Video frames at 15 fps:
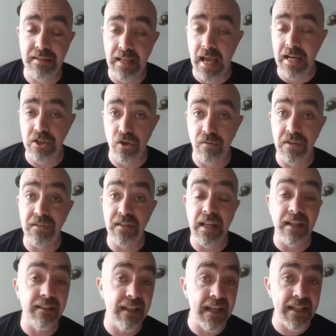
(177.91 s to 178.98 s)
texture of it.
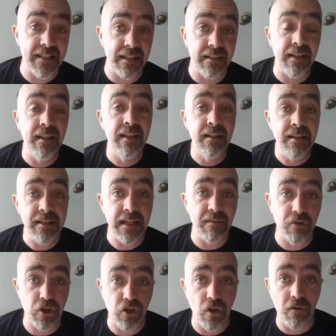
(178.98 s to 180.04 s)
Now taste it, see
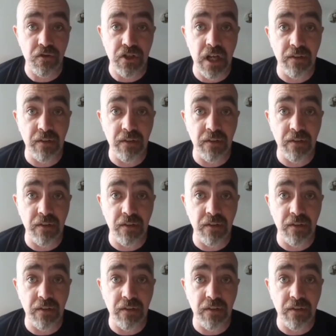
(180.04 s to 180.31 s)
if there's enough